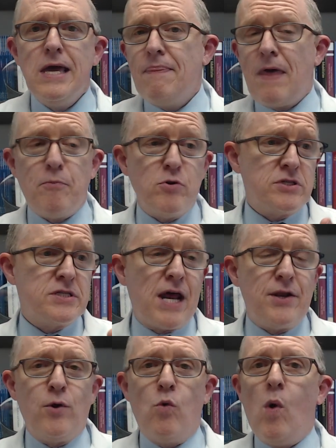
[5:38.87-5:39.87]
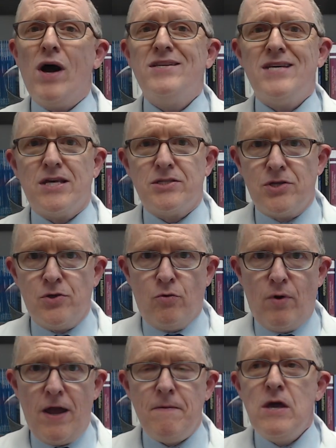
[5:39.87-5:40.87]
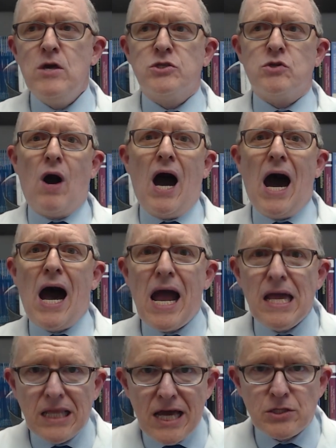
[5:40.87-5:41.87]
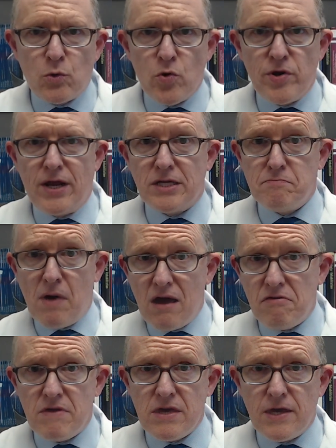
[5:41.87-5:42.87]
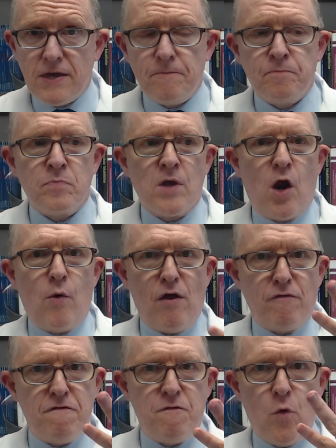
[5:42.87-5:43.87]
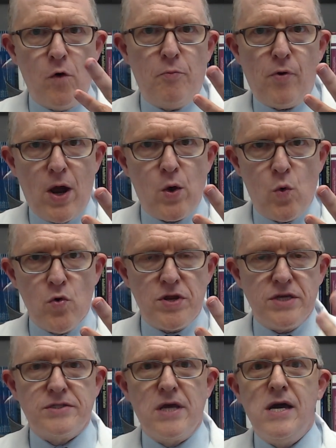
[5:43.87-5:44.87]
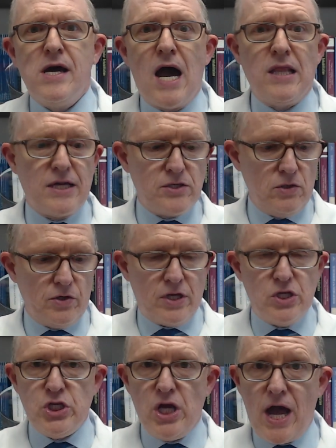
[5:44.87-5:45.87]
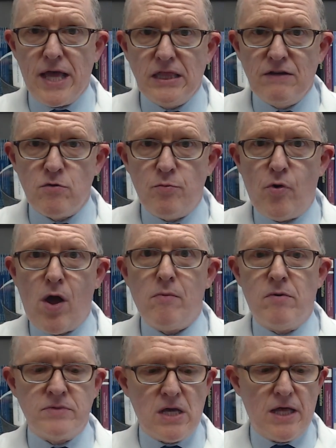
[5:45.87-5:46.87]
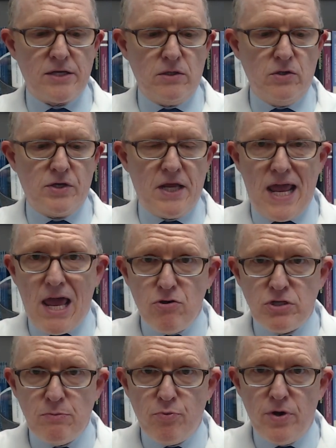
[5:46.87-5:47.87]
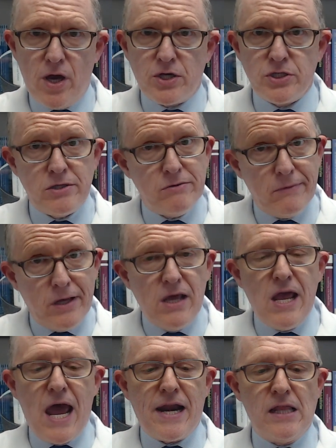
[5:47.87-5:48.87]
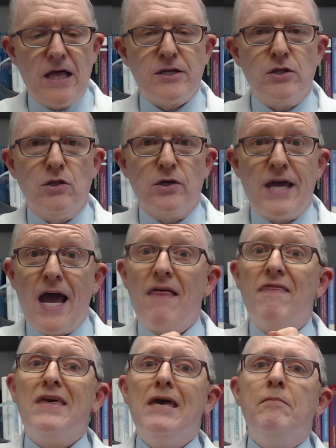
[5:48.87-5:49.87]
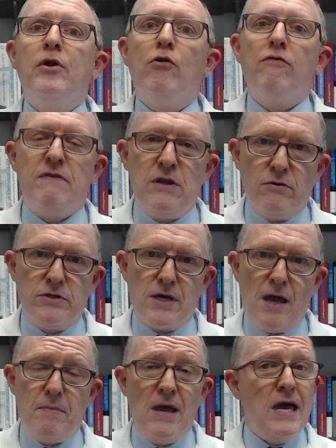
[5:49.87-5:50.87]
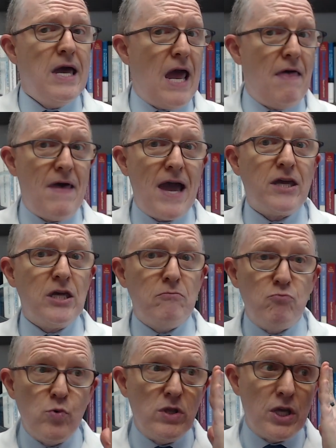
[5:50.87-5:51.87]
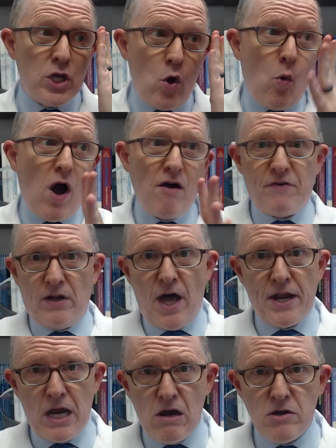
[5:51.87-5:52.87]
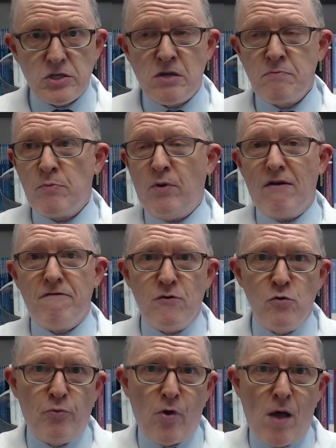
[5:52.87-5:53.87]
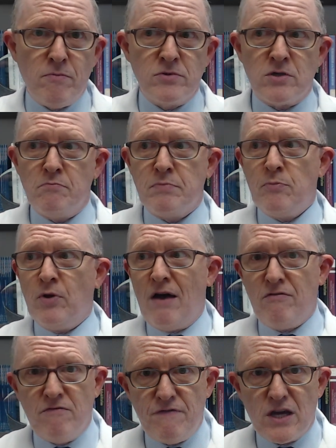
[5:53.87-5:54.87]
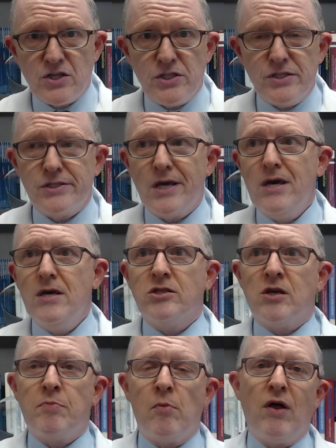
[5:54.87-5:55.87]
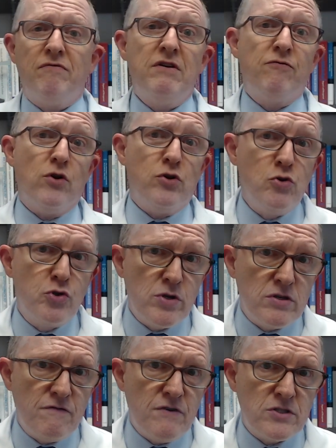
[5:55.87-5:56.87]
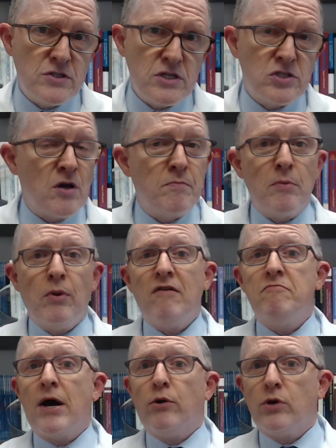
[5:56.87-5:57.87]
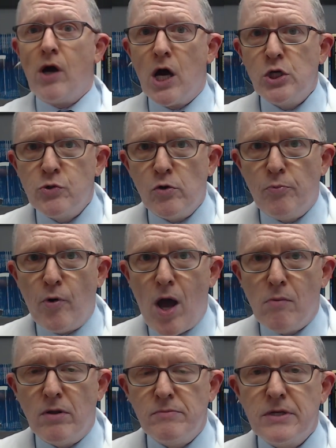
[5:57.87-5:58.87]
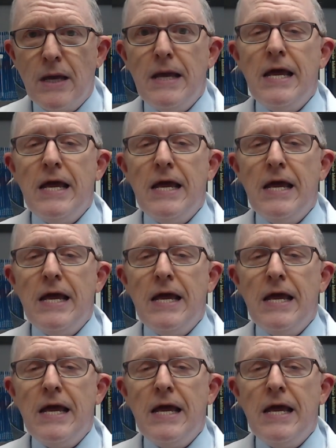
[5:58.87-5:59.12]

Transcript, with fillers: That person's got to know what tests to do, right? So I like to organize my thinking around four priorities. I like to look at GI and liver problems, I like to look at energy production, and I like to look at the immunophenotype. And that could really go off in a lot of areas. Some people have food problems, some people have infections, some people have different nutrient deficiencies, some people have mitochondrial problems.